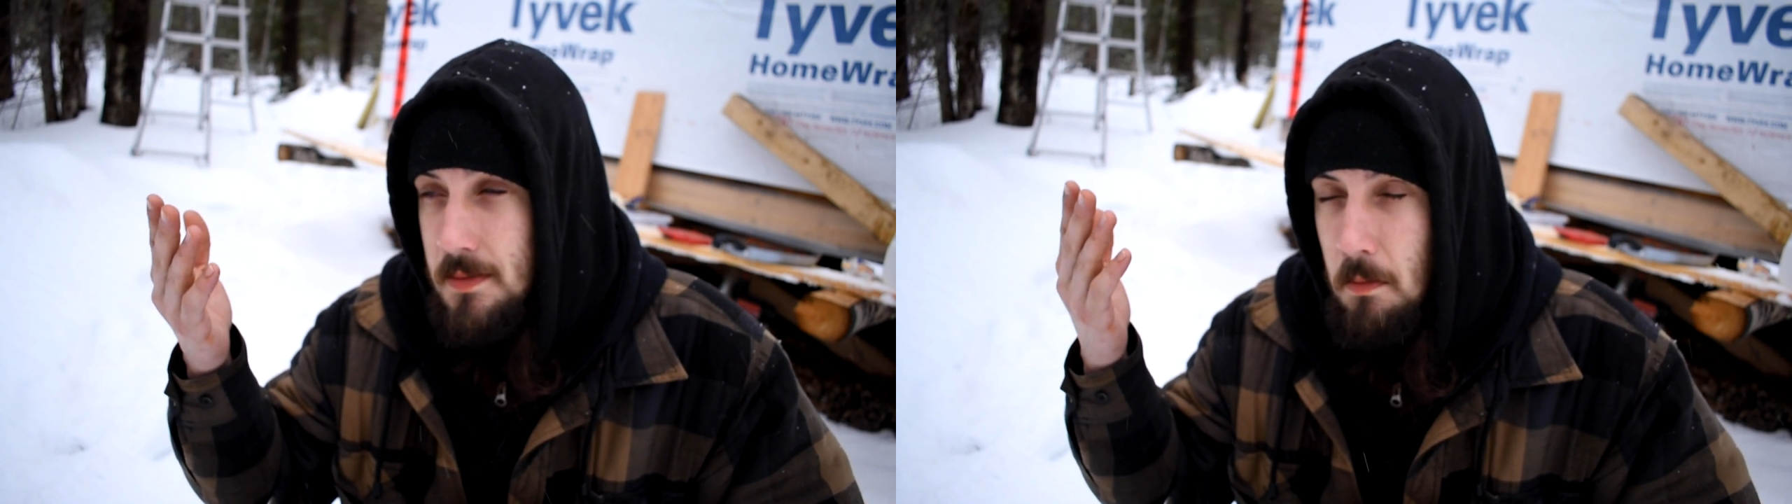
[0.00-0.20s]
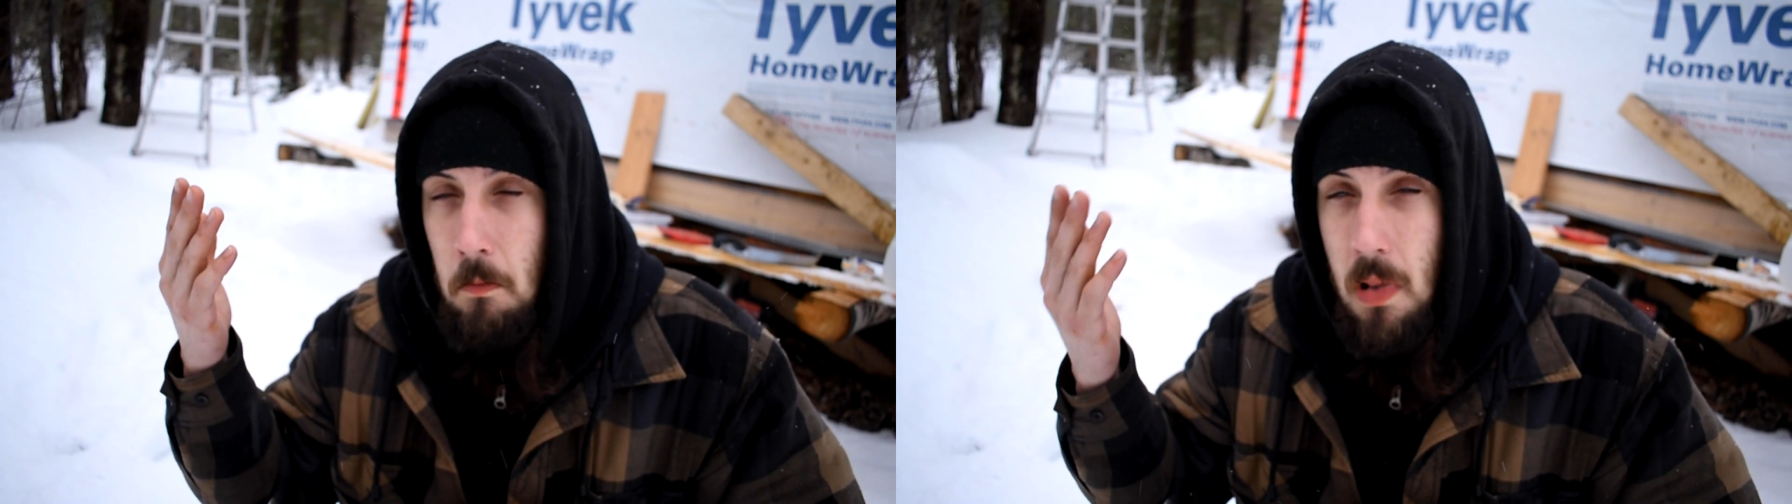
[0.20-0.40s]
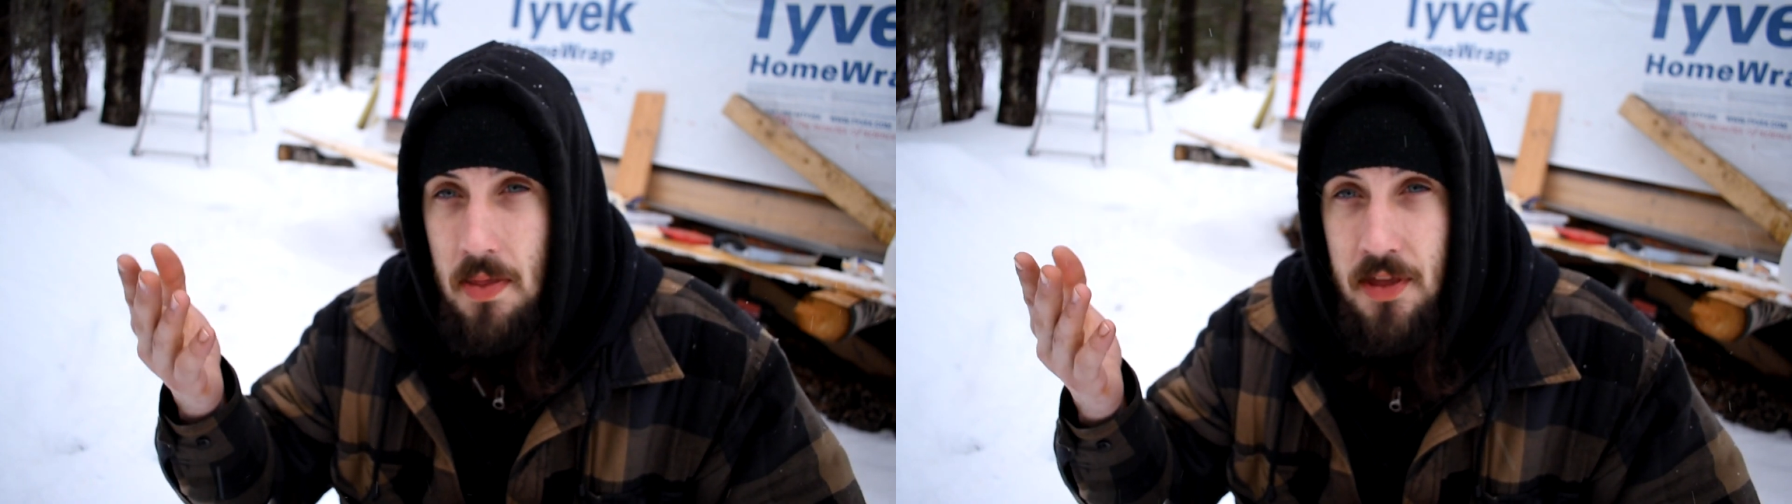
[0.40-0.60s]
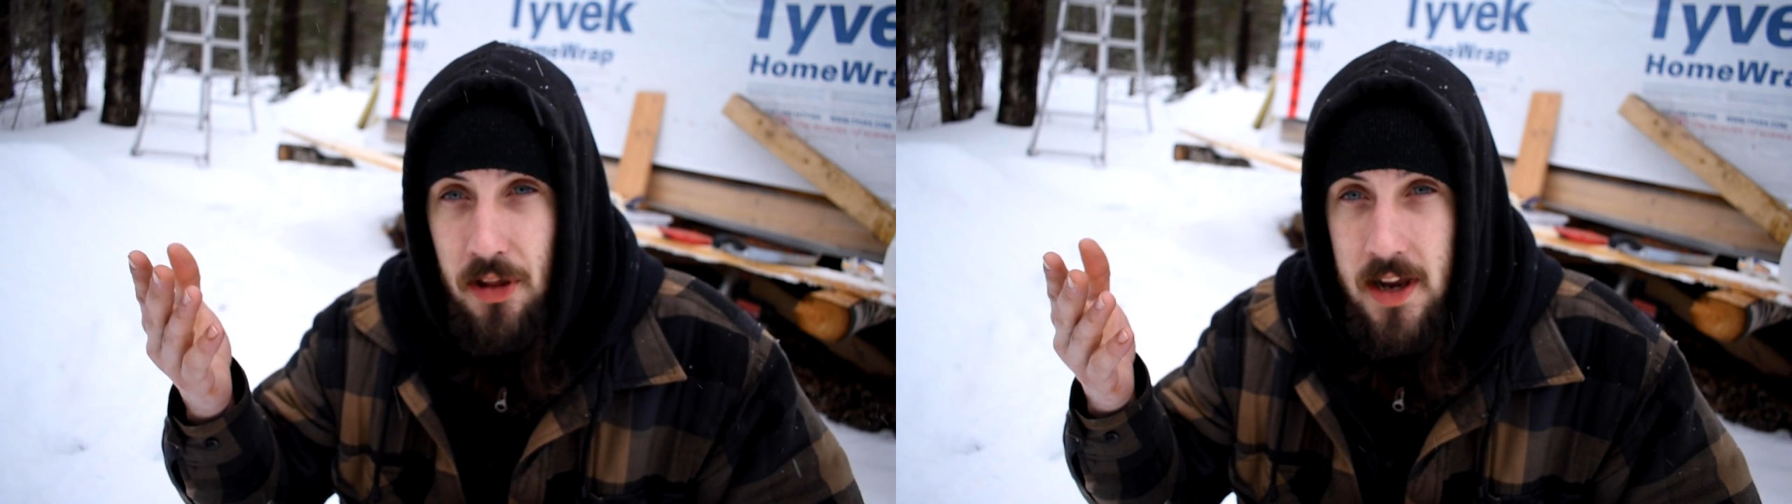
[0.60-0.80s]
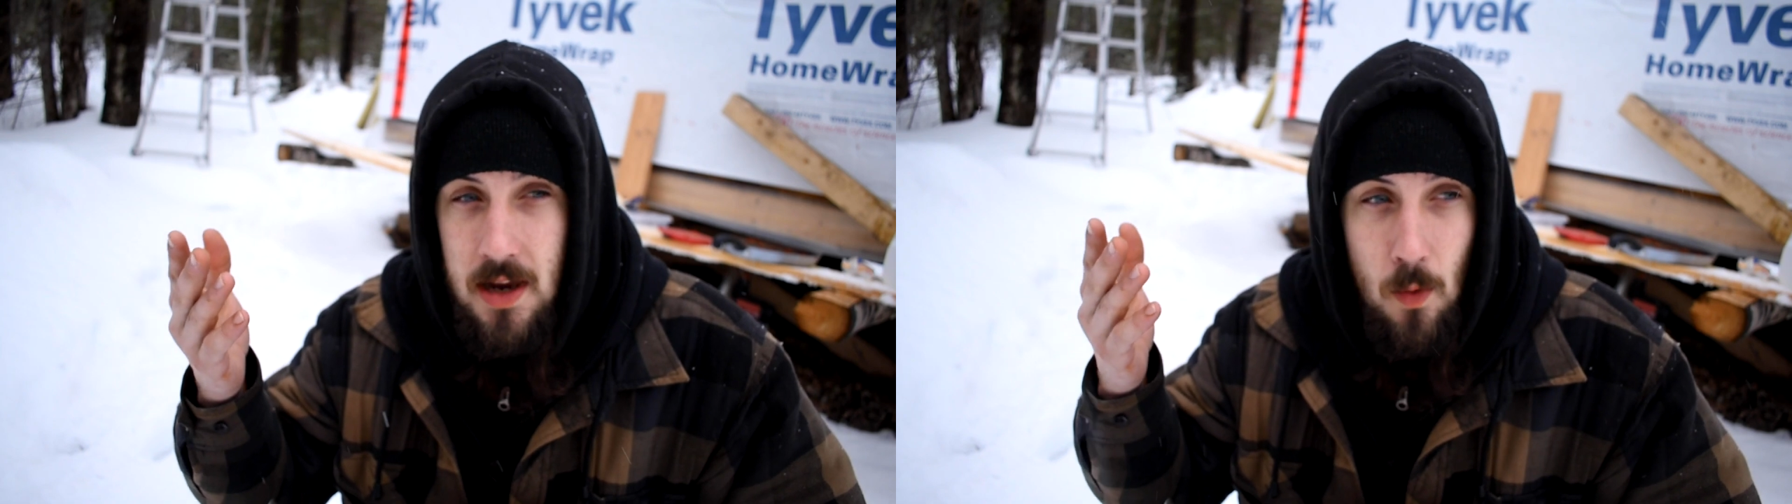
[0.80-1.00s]

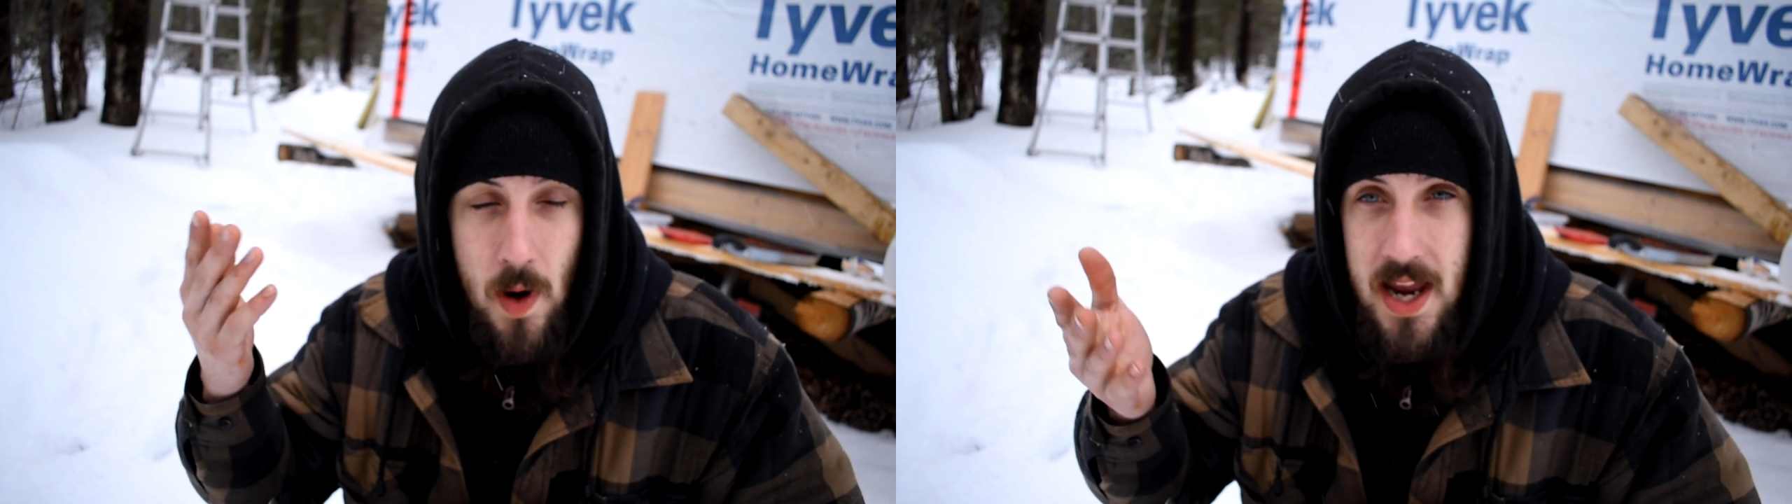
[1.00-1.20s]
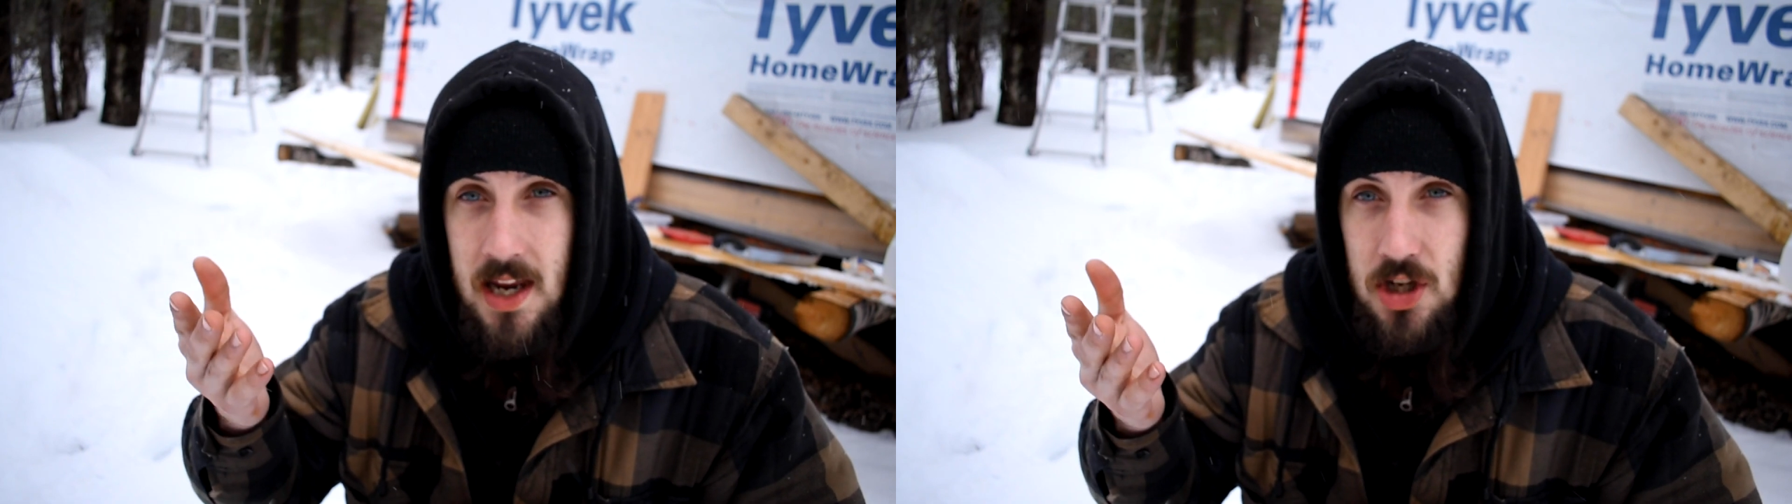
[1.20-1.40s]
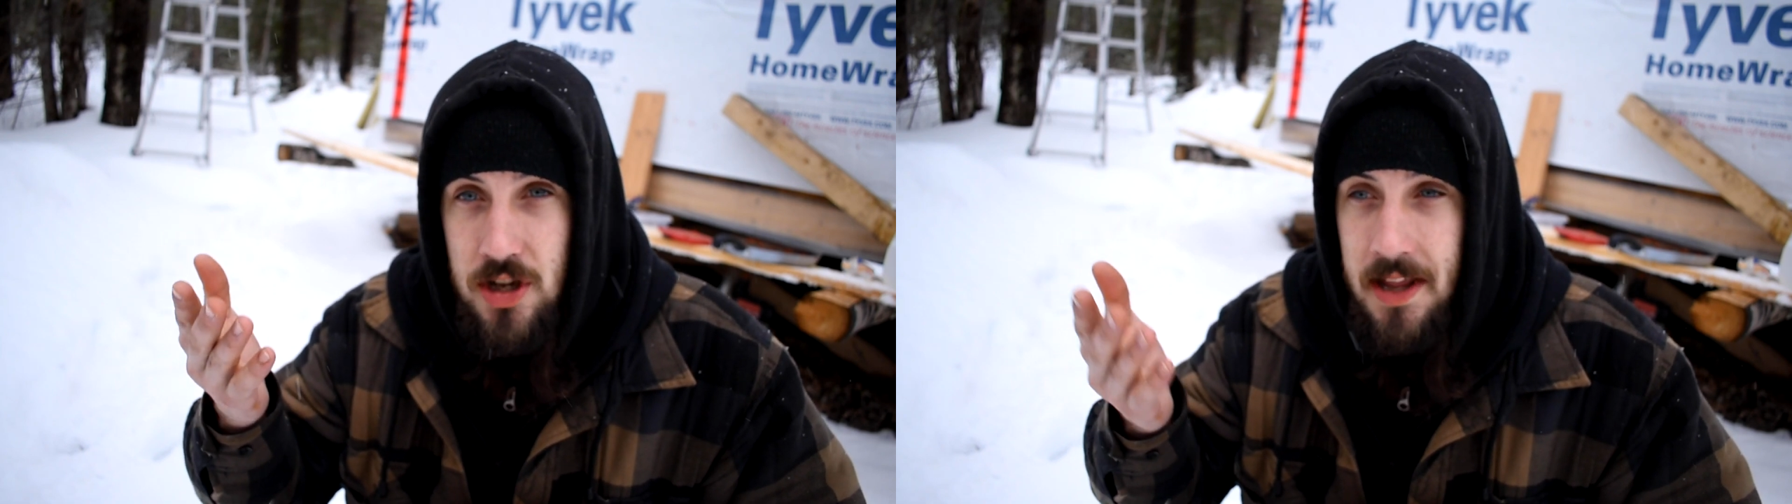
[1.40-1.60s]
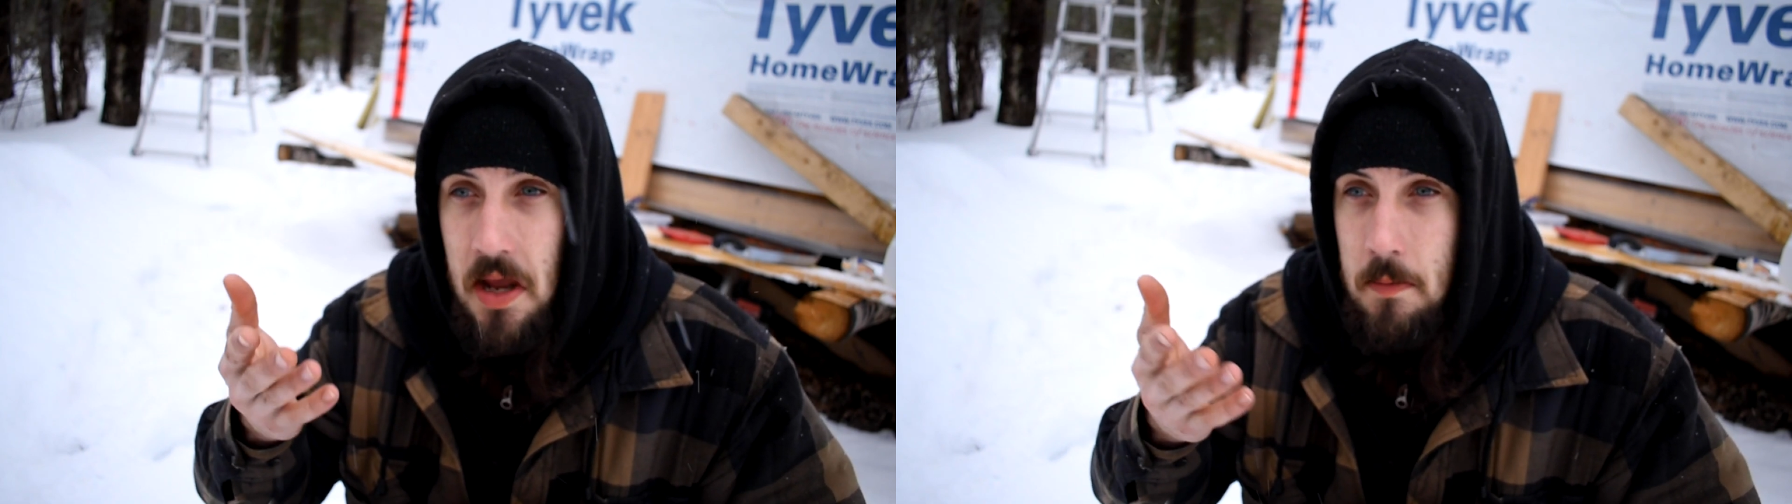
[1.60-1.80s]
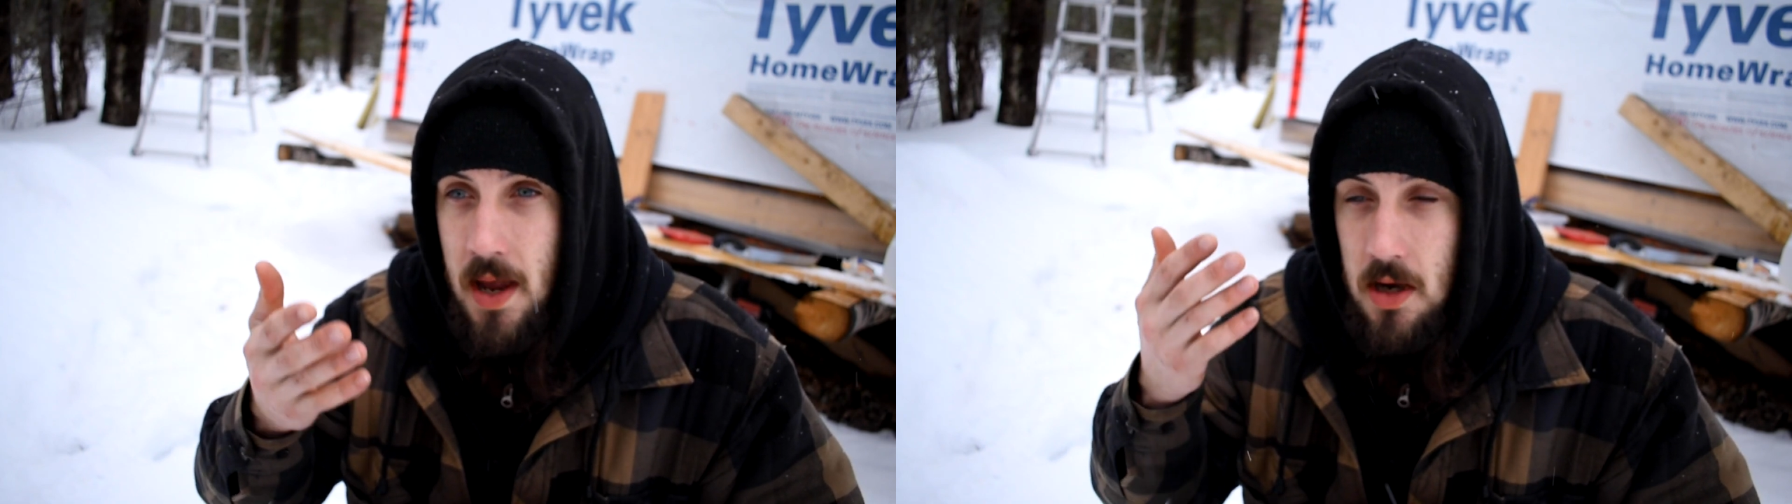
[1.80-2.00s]
monthly wage that
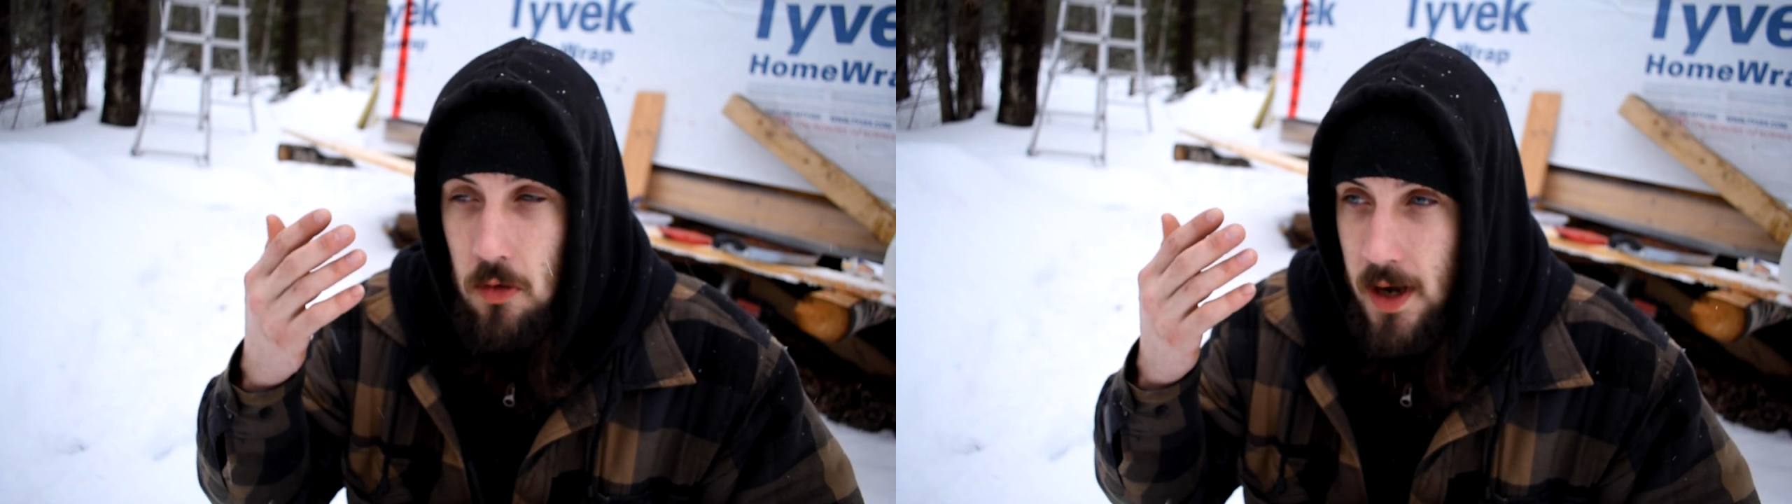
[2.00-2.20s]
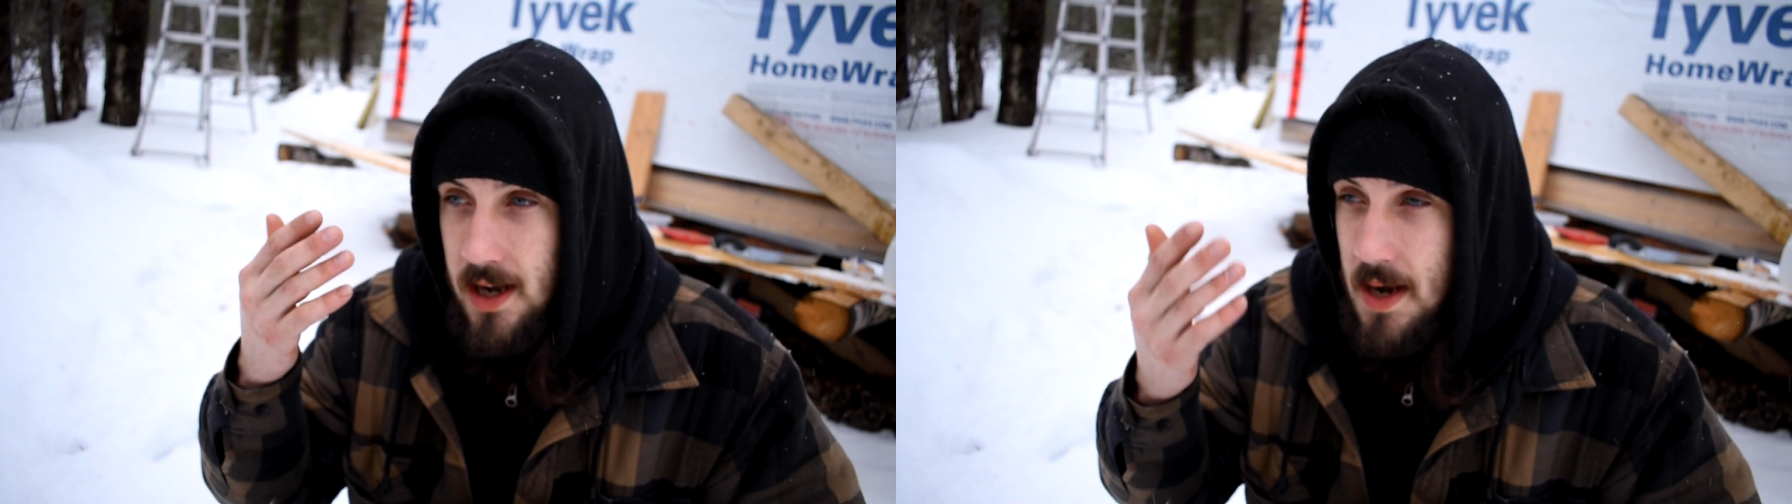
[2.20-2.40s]
they make, right?